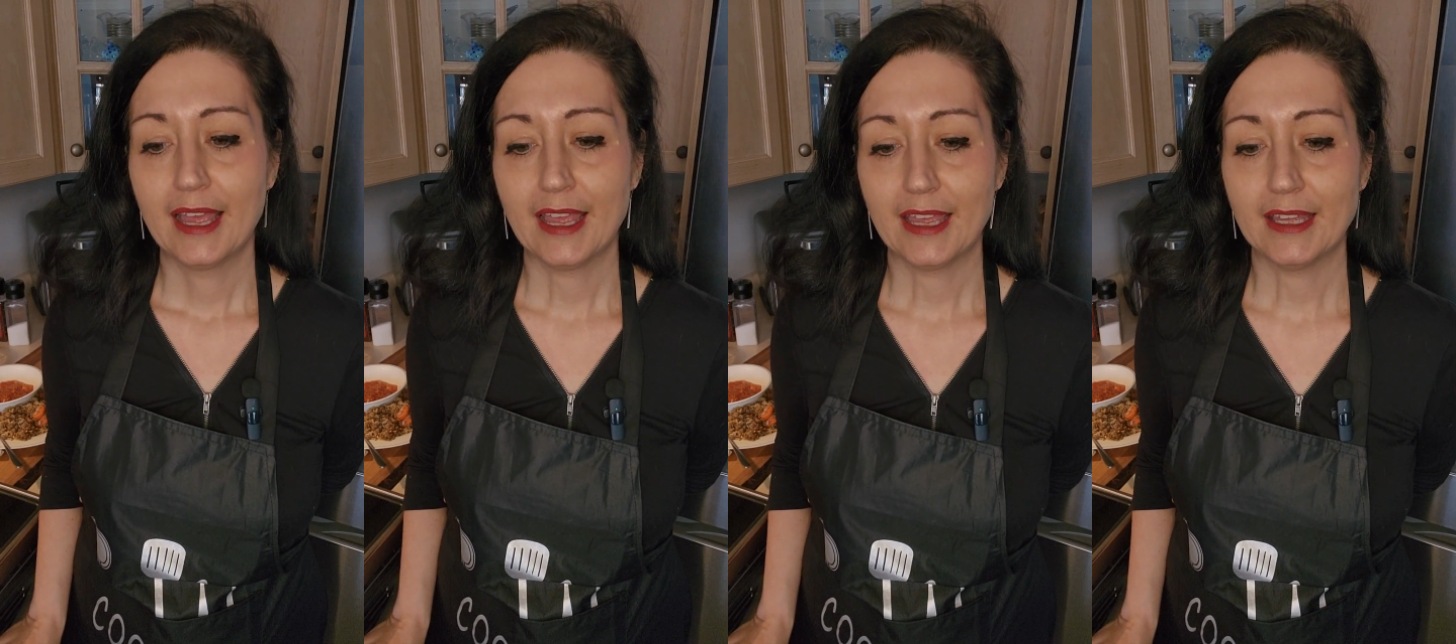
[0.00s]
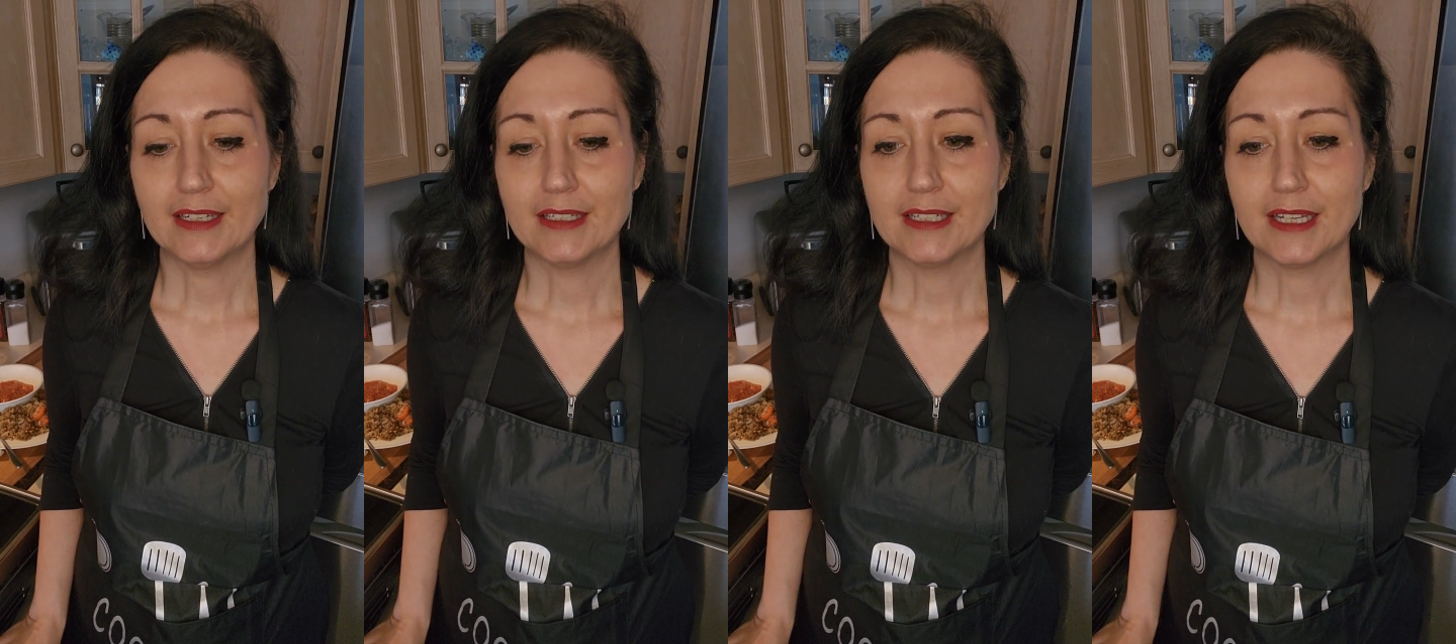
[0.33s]

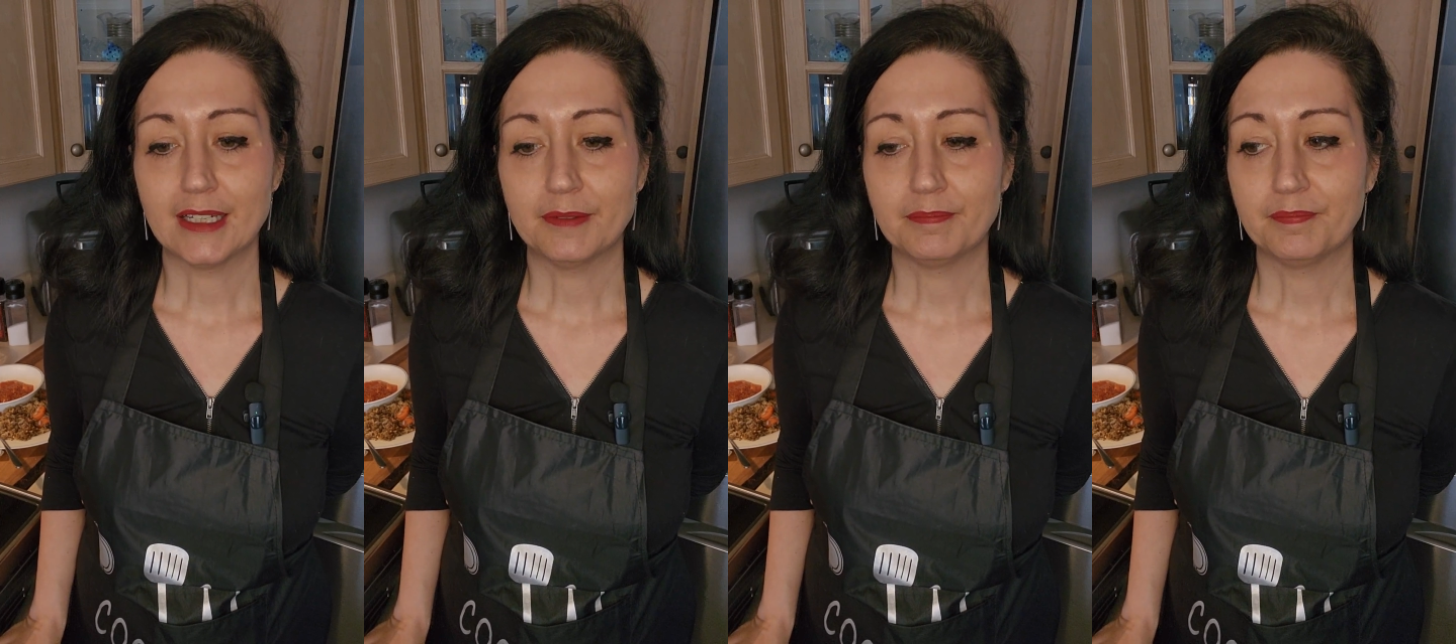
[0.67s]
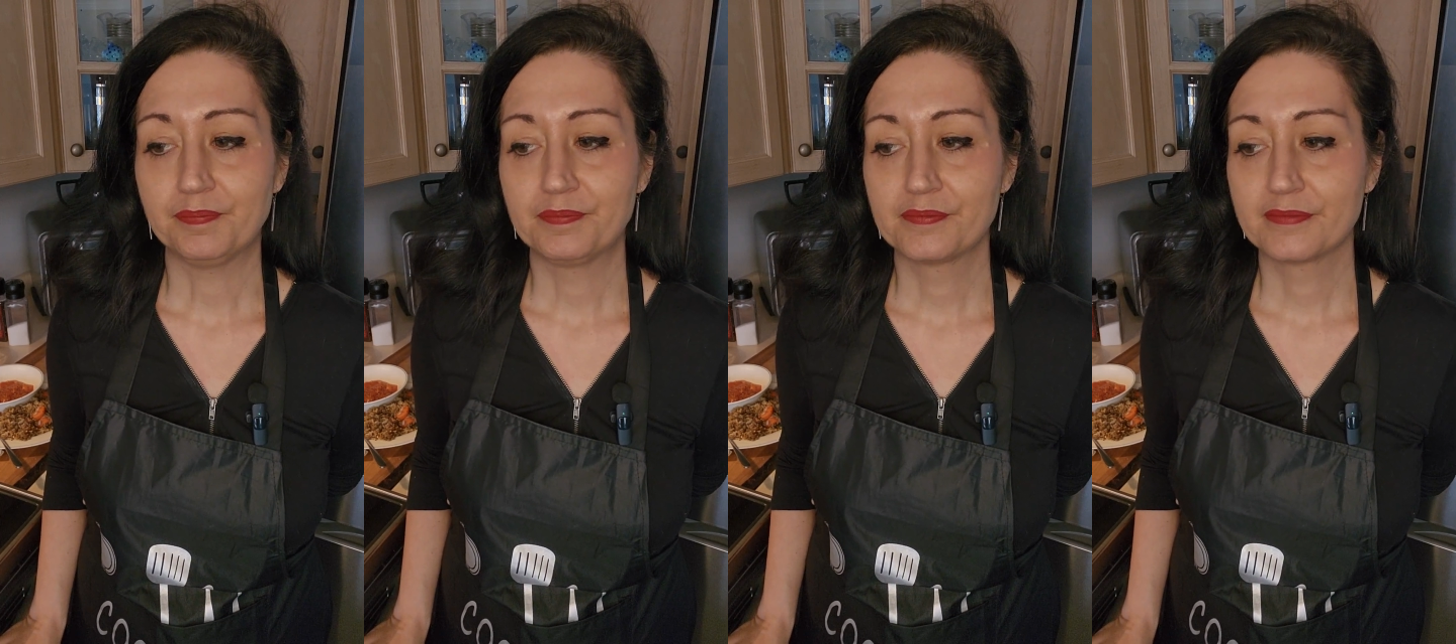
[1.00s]

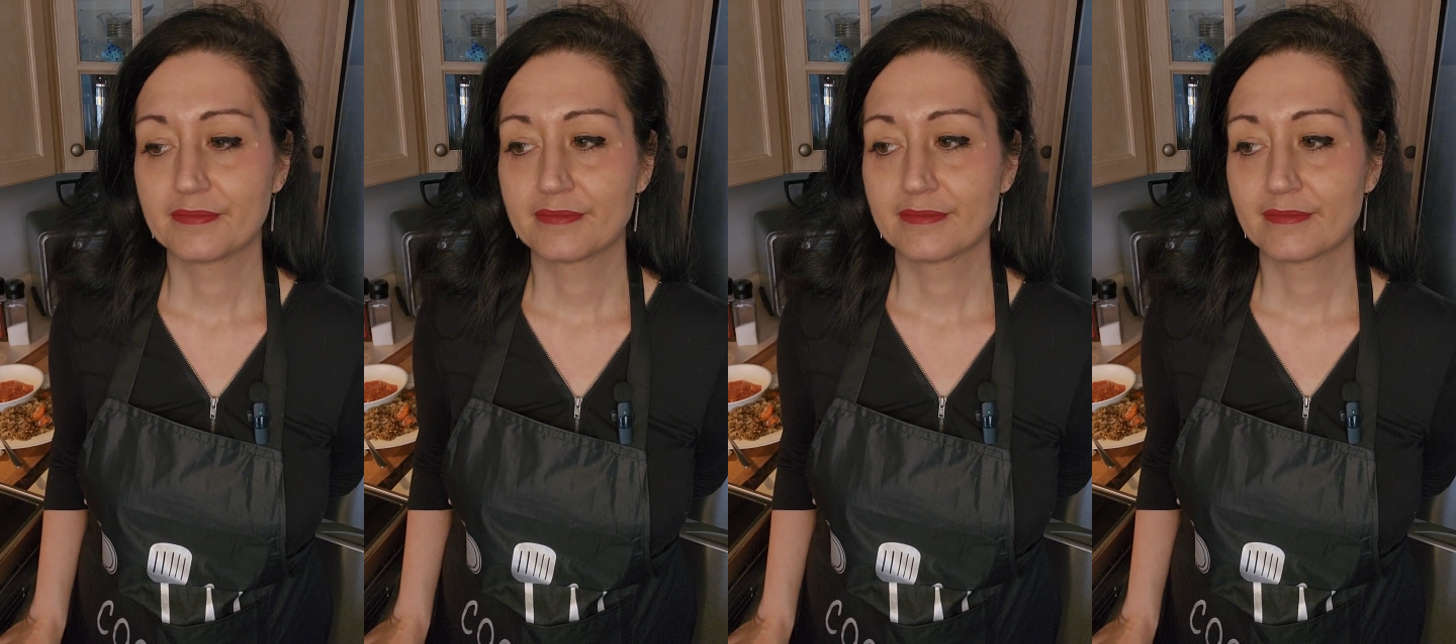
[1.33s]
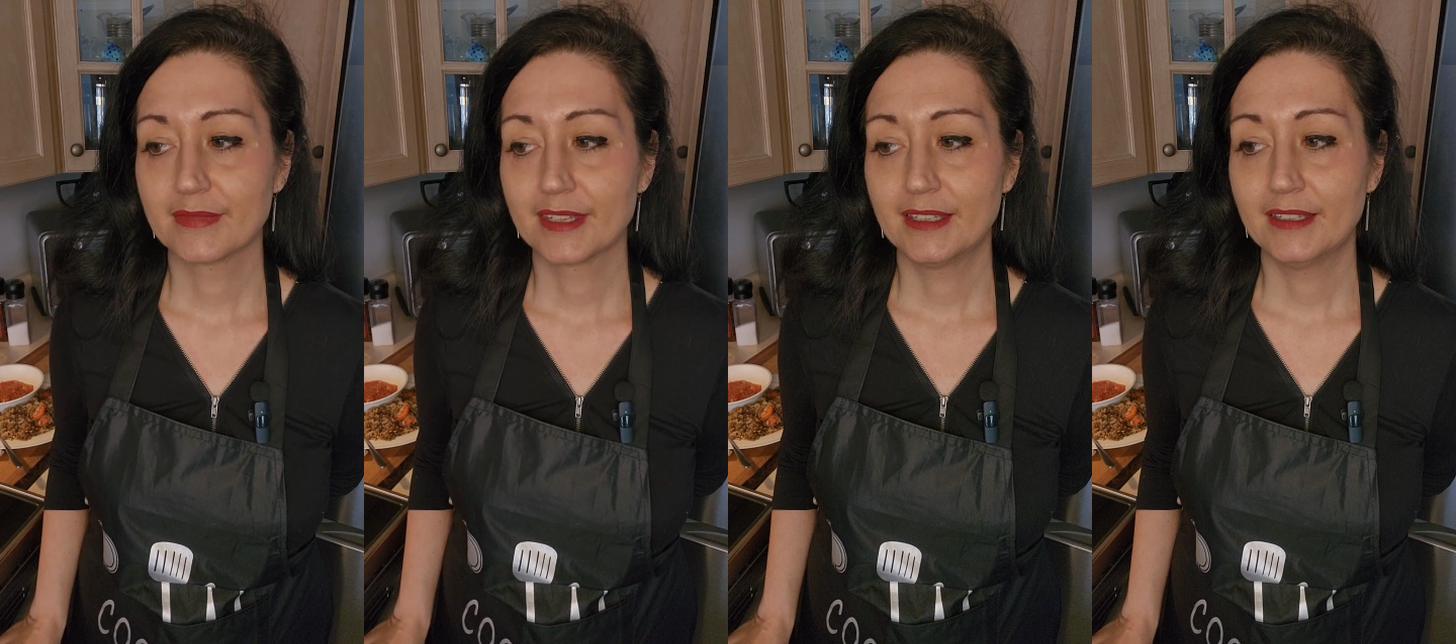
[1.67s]
And
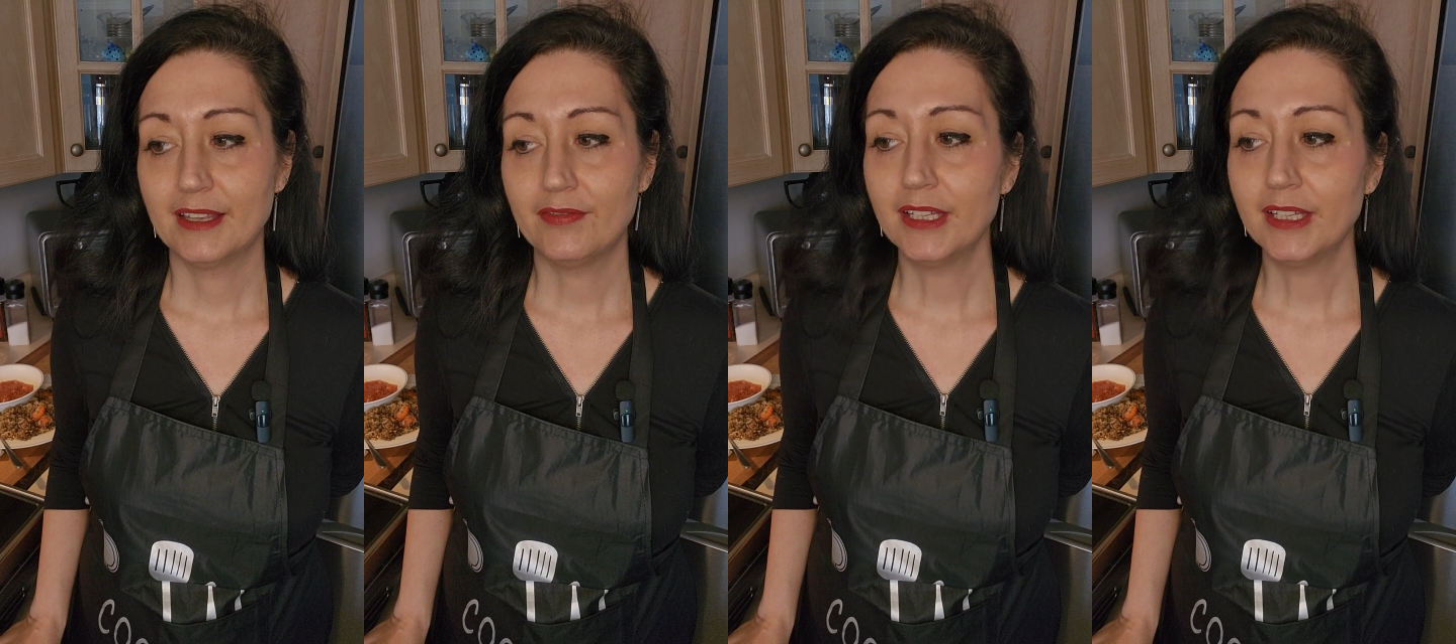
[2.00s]
I